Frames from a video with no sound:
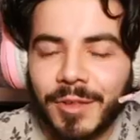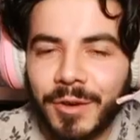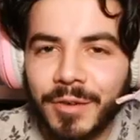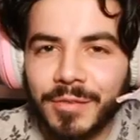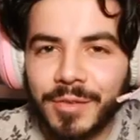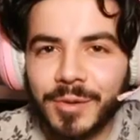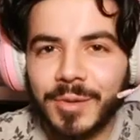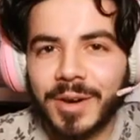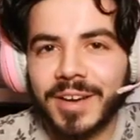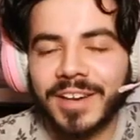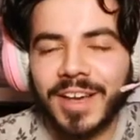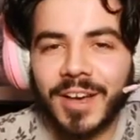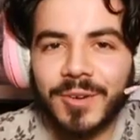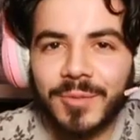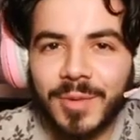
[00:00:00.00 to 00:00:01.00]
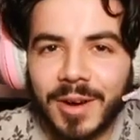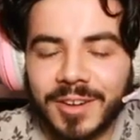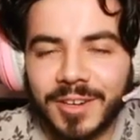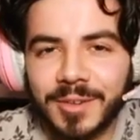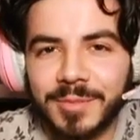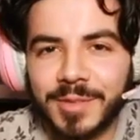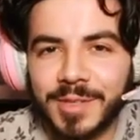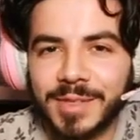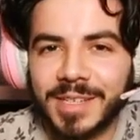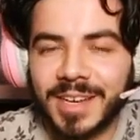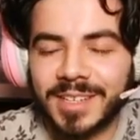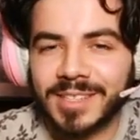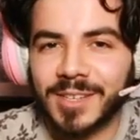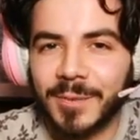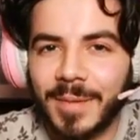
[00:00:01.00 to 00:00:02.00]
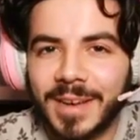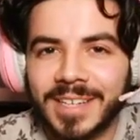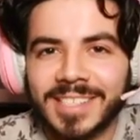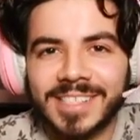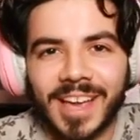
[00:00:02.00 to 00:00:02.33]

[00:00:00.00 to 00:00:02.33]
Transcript: Everyone, and welcome to the SMS.